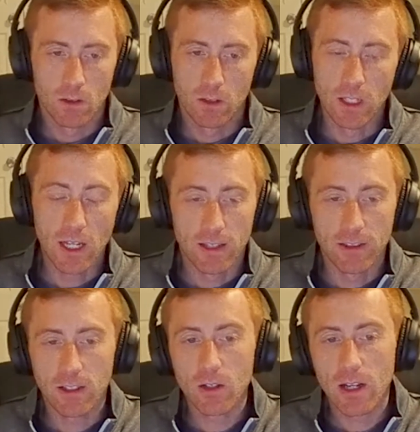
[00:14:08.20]
Yeah, I
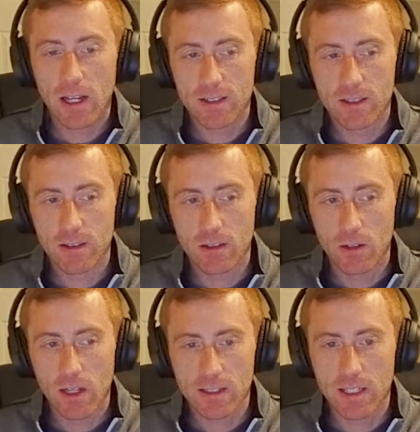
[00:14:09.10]
think you guys
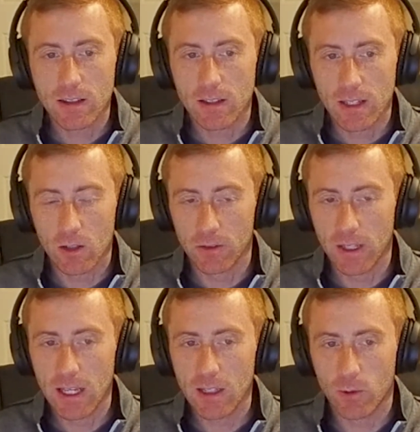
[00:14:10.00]
hit the nail on the
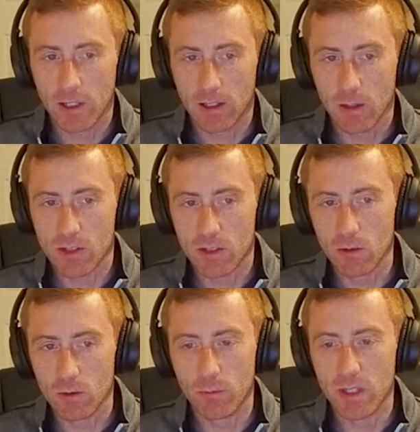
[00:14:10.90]
head when it comes
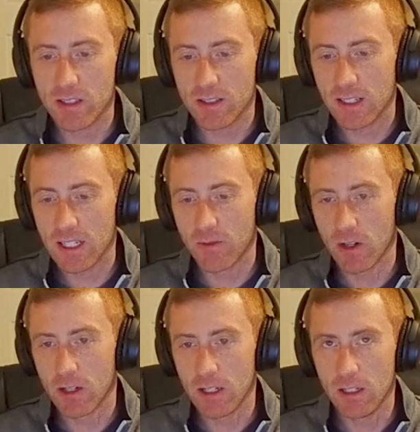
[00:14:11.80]
to business data. Is
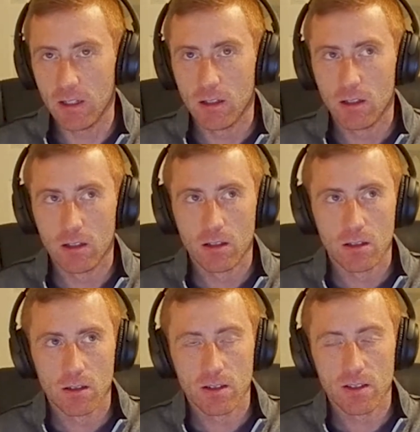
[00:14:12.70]
very
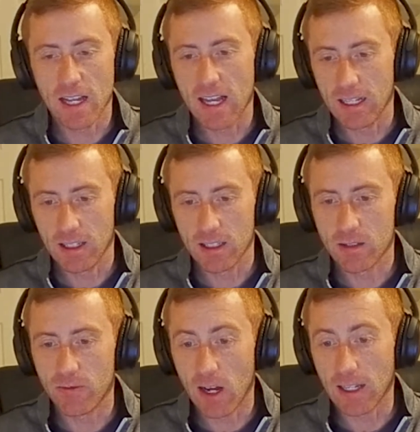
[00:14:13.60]
static. It's
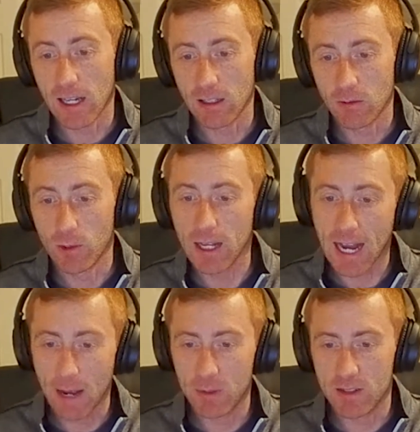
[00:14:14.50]
finite. When it
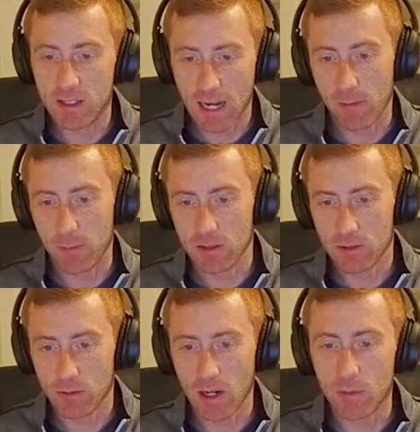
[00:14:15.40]

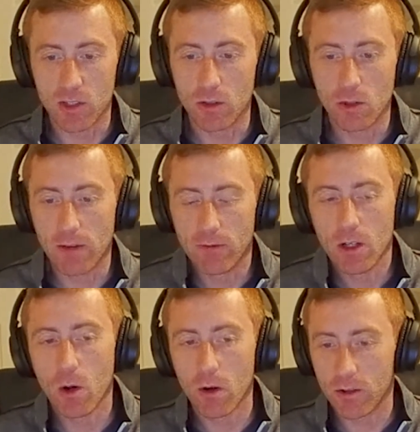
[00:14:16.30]
happens, right? But you have
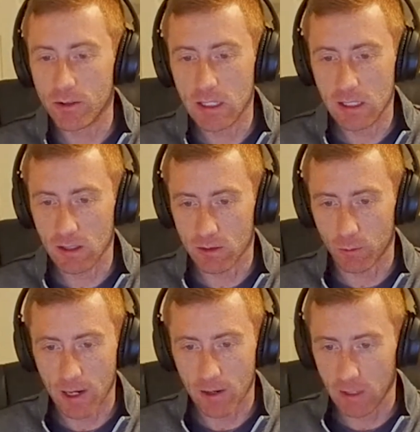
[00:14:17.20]
no other details
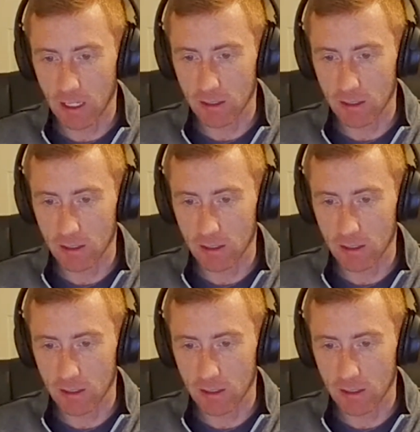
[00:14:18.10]
around that.